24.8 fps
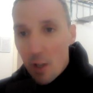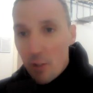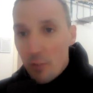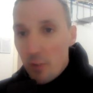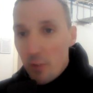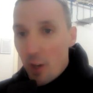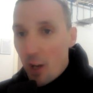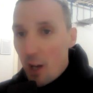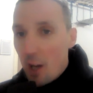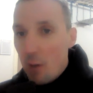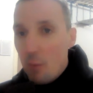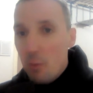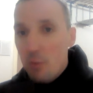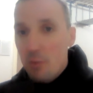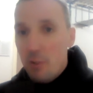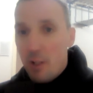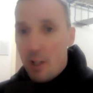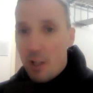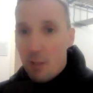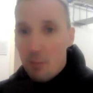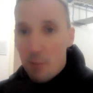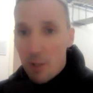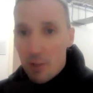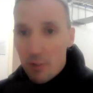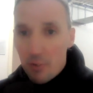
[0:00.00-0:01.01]
So I would
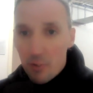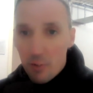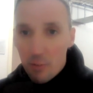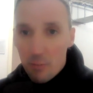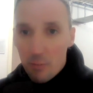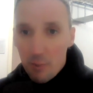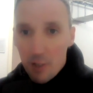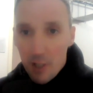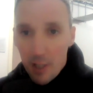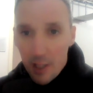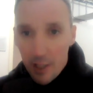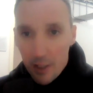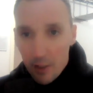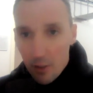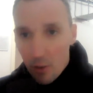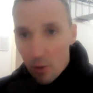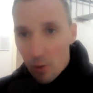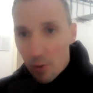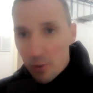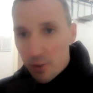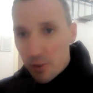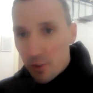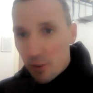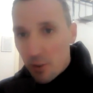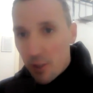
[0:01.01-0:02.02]
recommend something like an
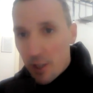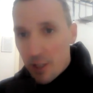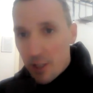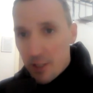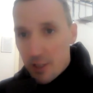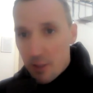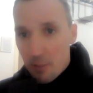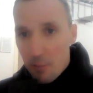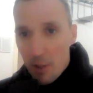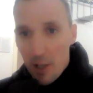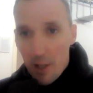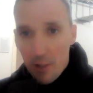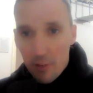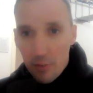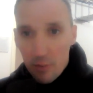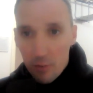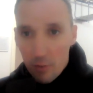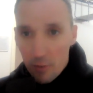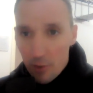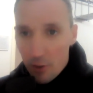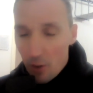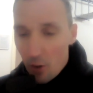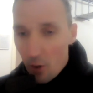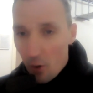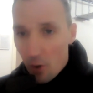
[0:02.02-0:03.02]
auto SMS
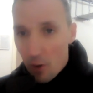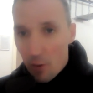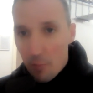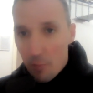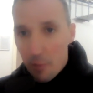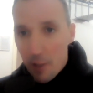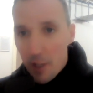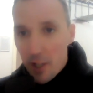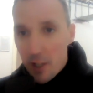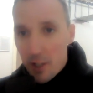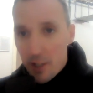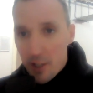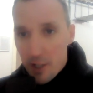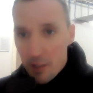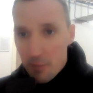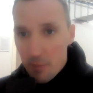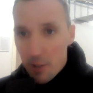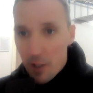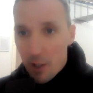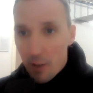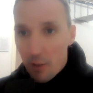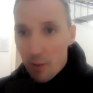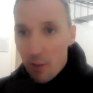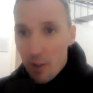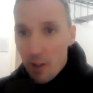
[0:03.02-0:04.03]
or an automated
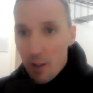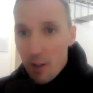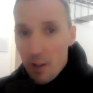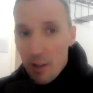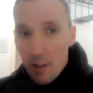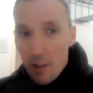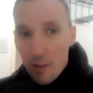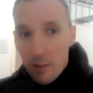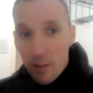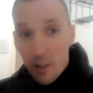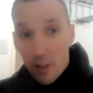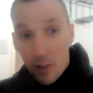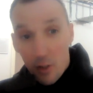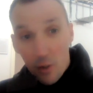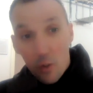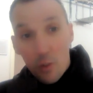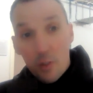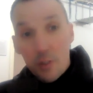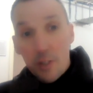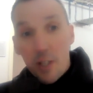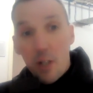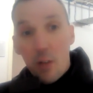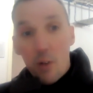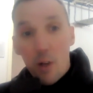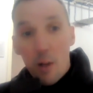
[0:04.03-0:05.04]
email that
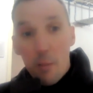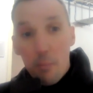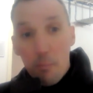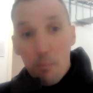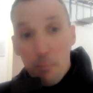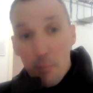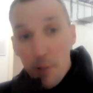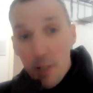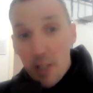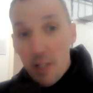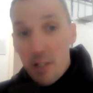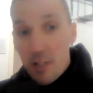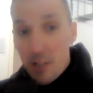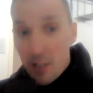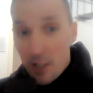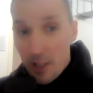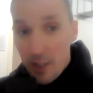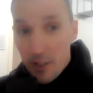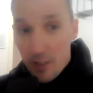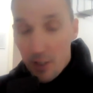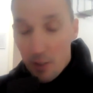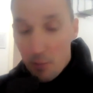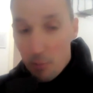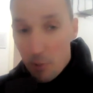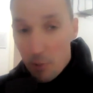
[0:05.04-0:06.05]
goes out immediately
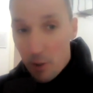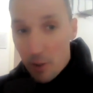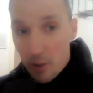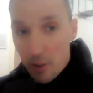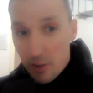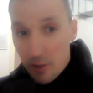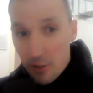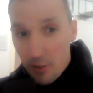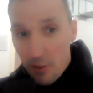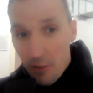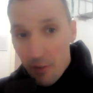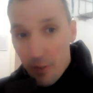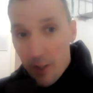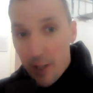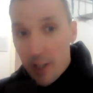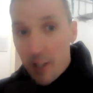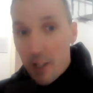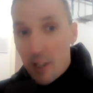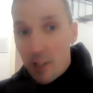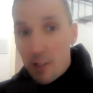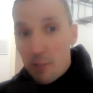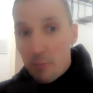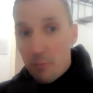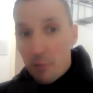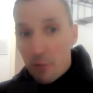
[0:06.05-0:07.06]
to the person,
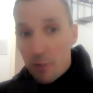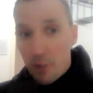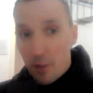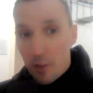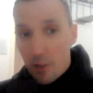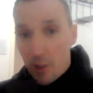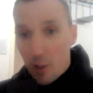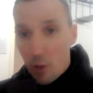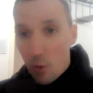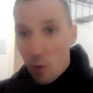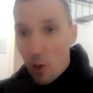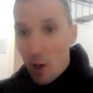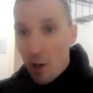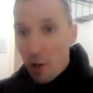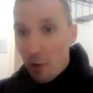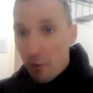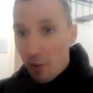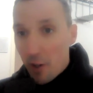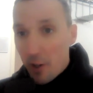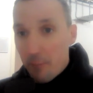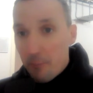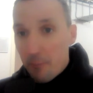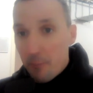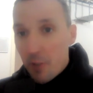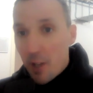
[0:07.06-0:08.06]
thanking them for the
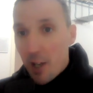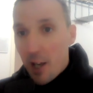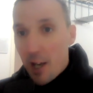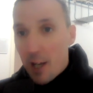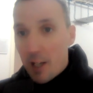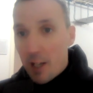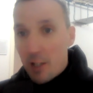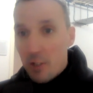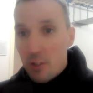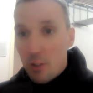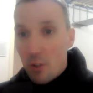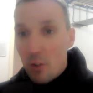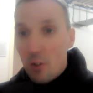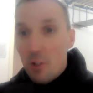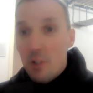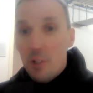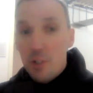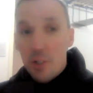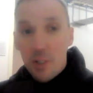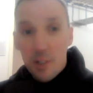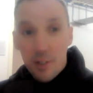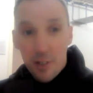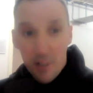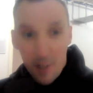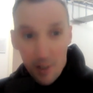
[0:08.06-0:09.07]
inquiry,
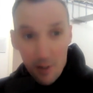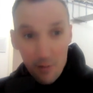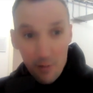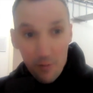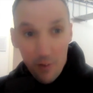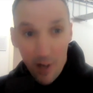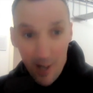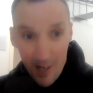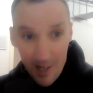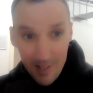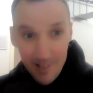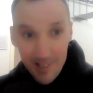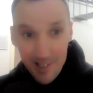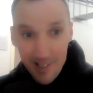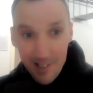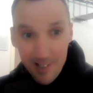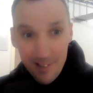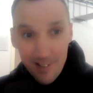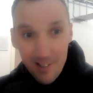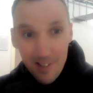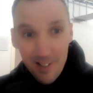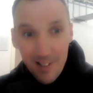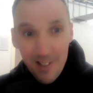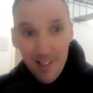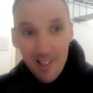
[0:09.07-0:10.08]
acknowledging that you've had it,
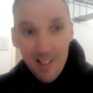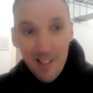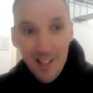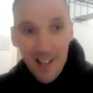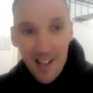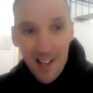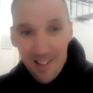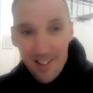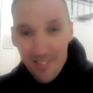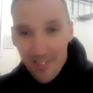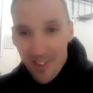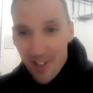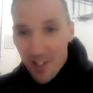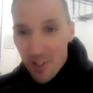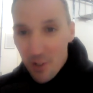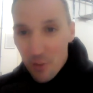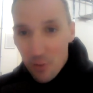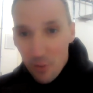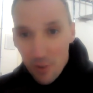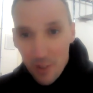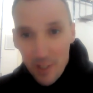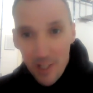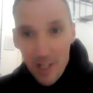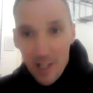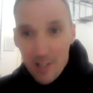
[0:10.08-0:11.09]
and that you
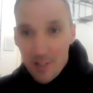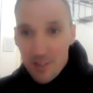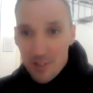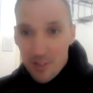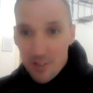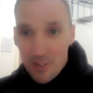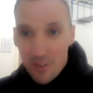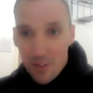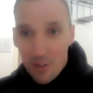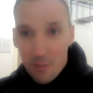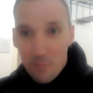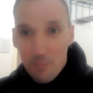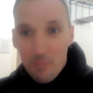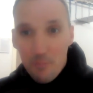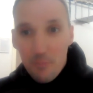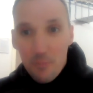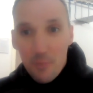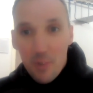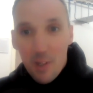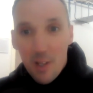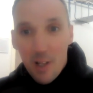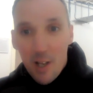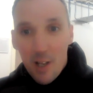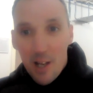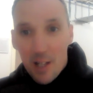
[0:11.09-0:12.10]
will get to them
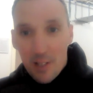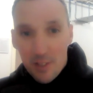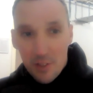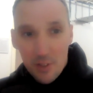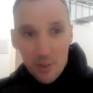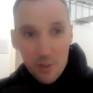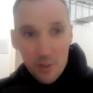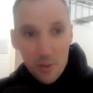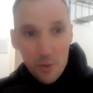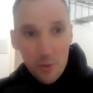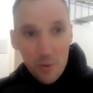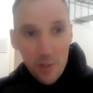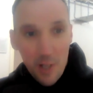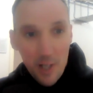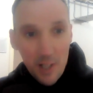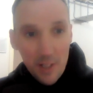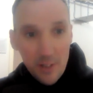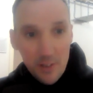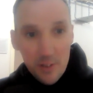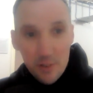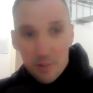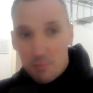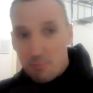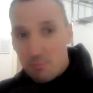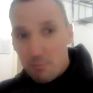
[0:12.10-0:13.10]
as soon
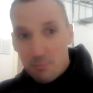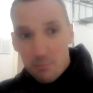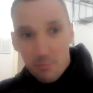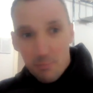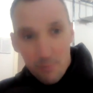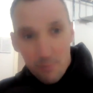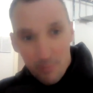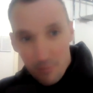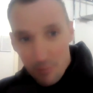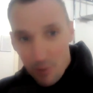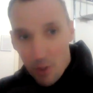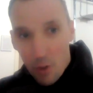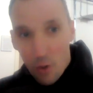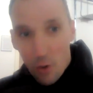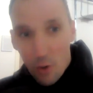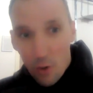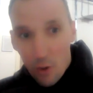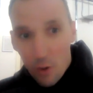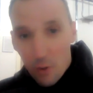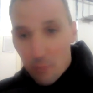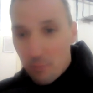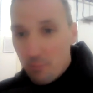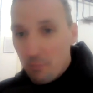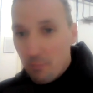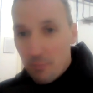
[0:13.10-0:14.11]
as
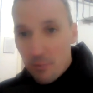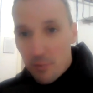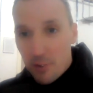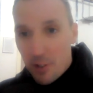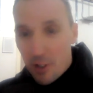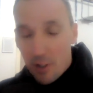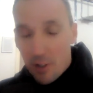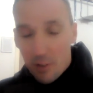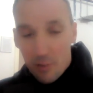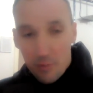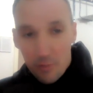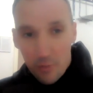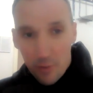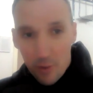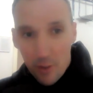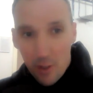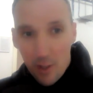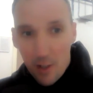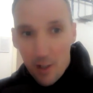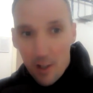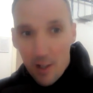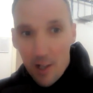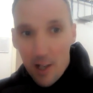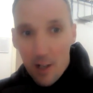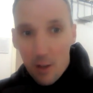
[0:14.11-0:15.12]
your sales funnel
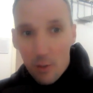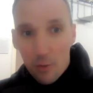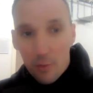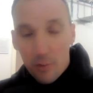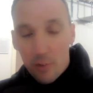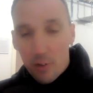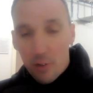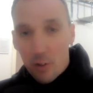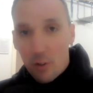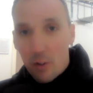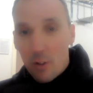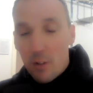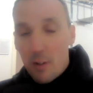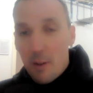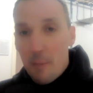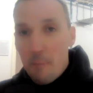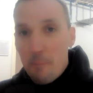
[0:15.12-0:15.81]
allows. So